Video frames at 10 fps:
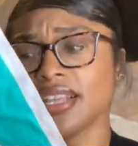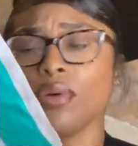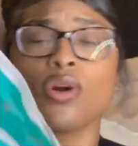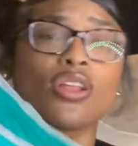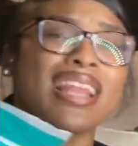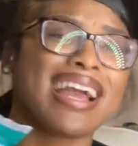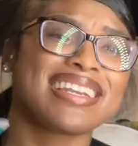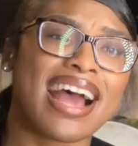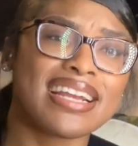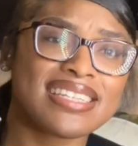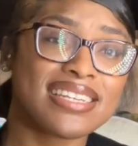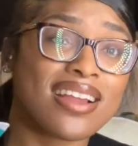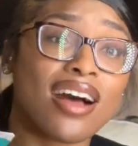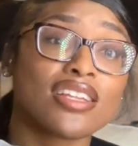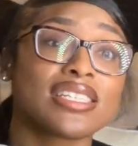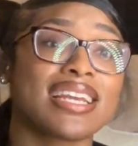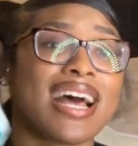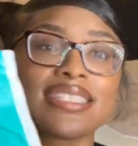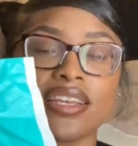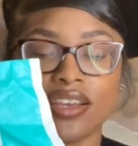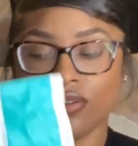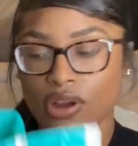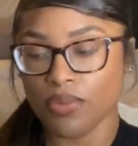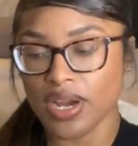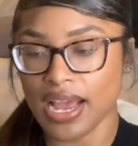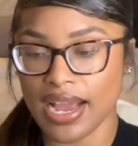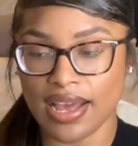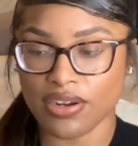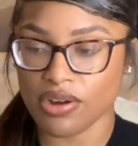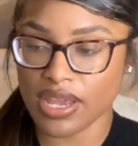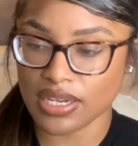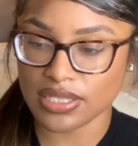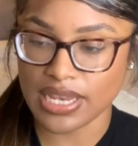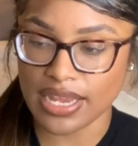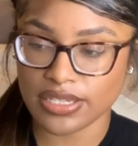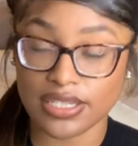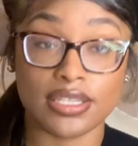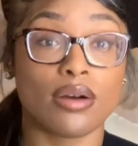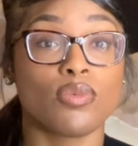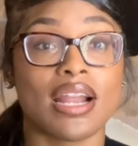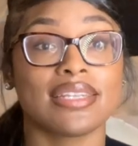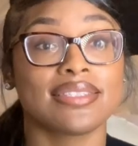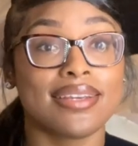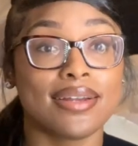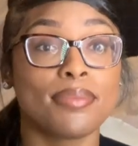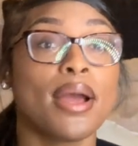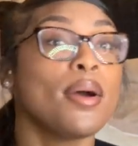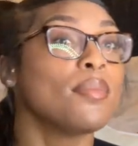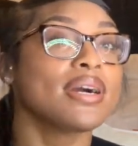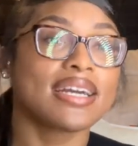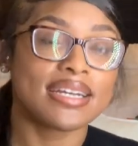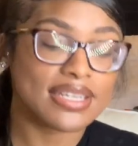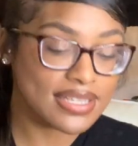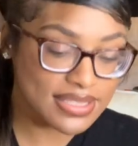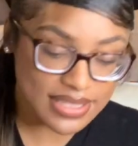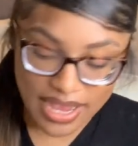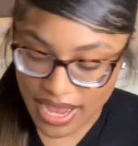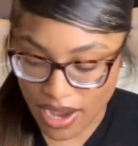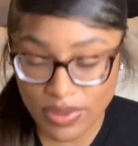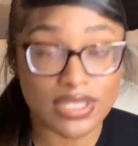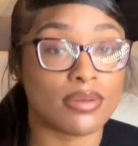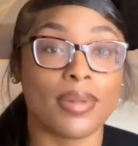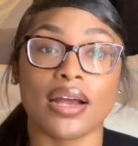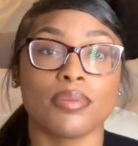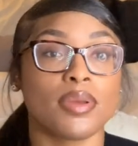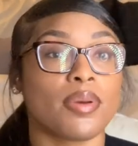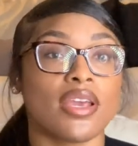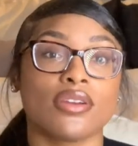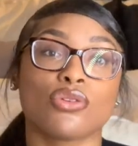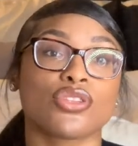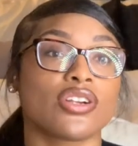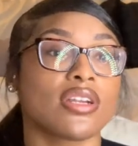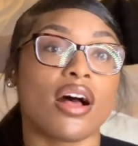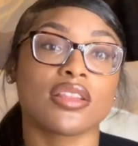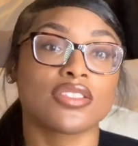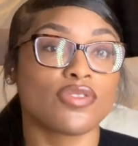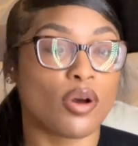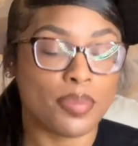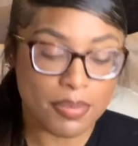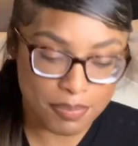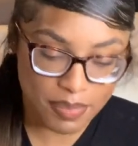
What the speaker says: They were like $19, and I said, you know what, I gotta go ahead and snatch these up when I seen them, because I wasn't about to be paying no $30 for no puppy